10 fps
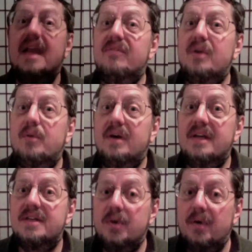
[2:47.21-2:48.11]
everyone
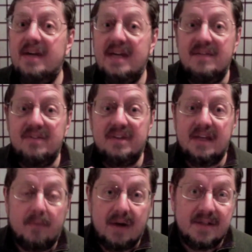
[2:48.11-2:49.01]
is going to even
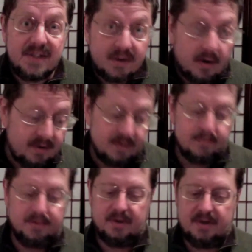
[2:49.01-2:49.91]
get around to starting the
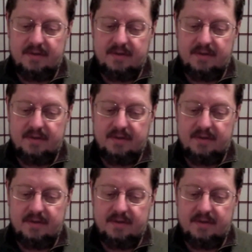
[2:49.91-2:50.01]
book.